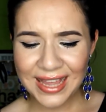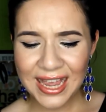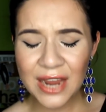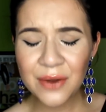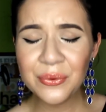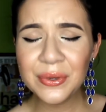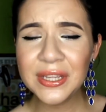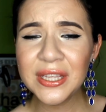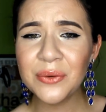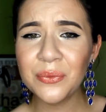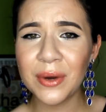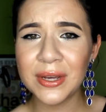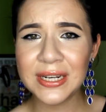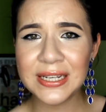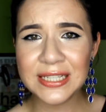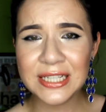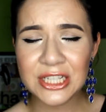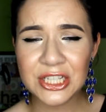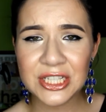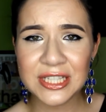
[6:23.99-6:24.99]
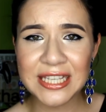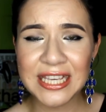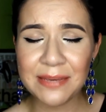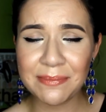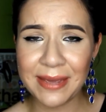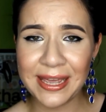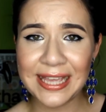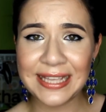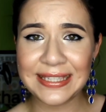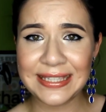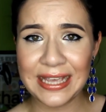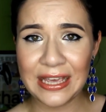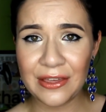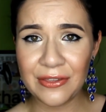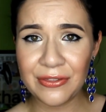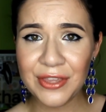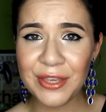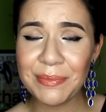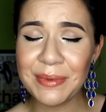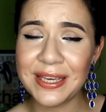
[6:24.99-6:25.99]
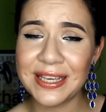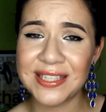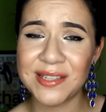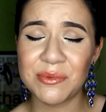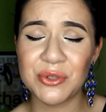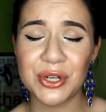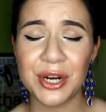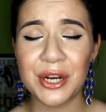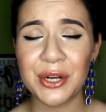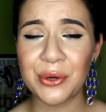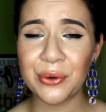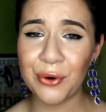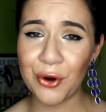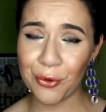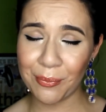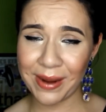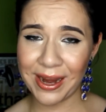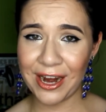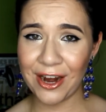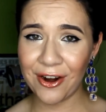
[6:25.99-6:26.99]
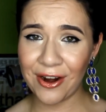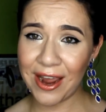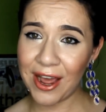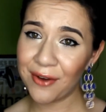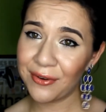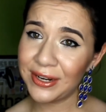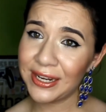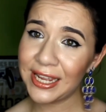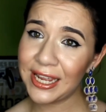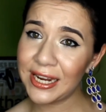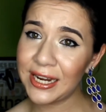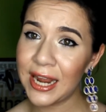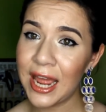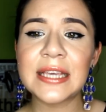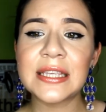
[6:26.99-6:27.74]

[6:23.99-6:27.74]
I really wanted to just keep my ends healthy because I'm trying to grow my hair out again.